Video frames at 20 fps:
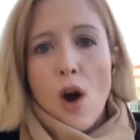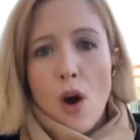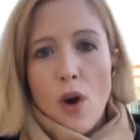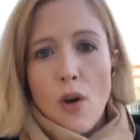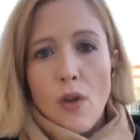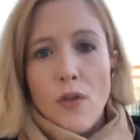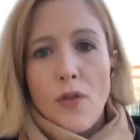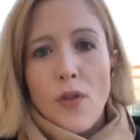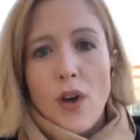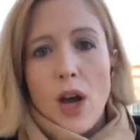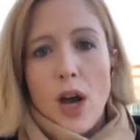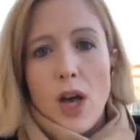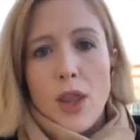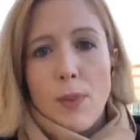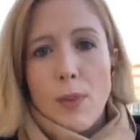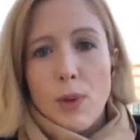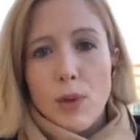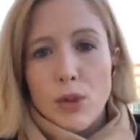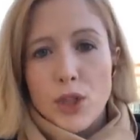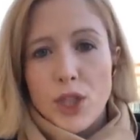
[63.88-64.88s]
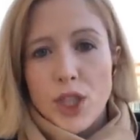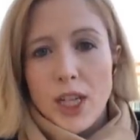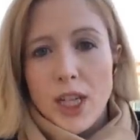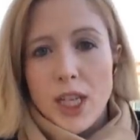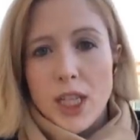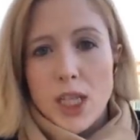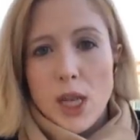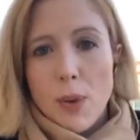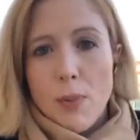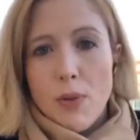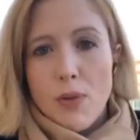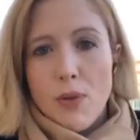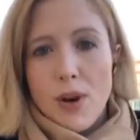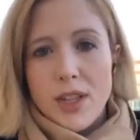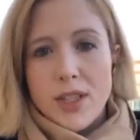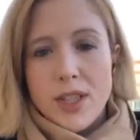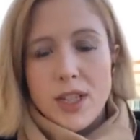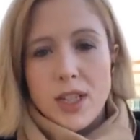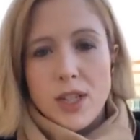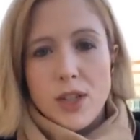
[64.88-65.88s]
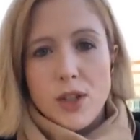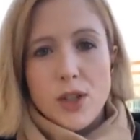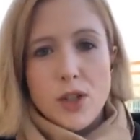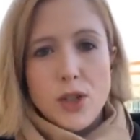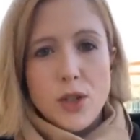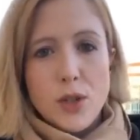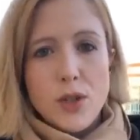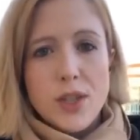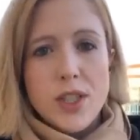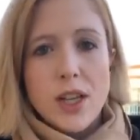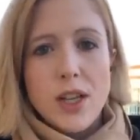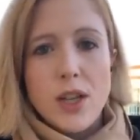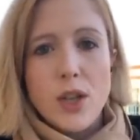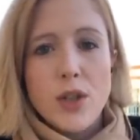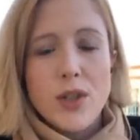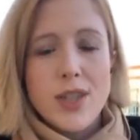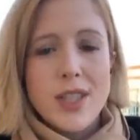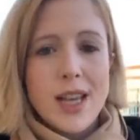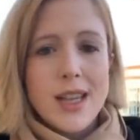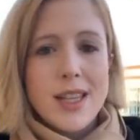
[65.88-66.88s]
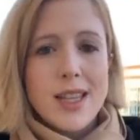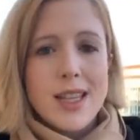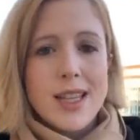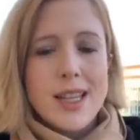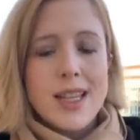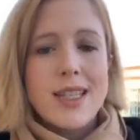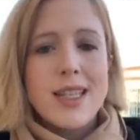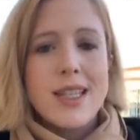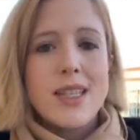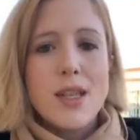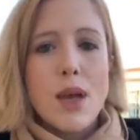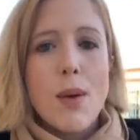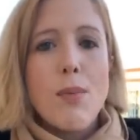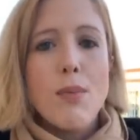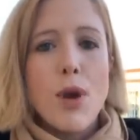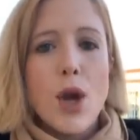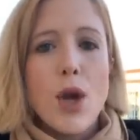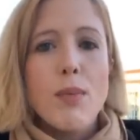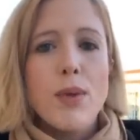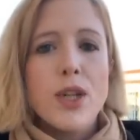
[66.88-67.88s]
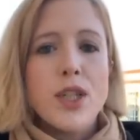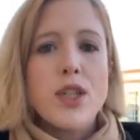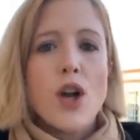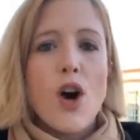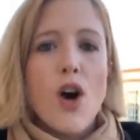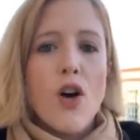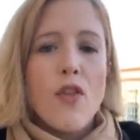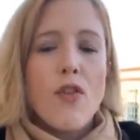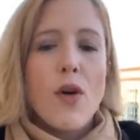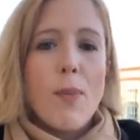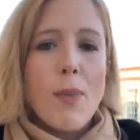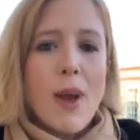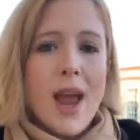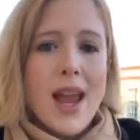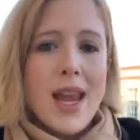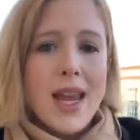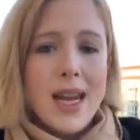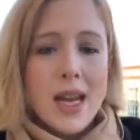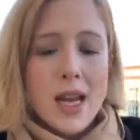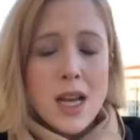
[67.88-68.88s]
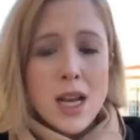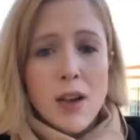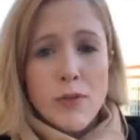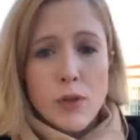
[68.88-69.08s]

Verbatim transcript: of uh, the Portuguese president, Sousa, who said that this is a moment of pain.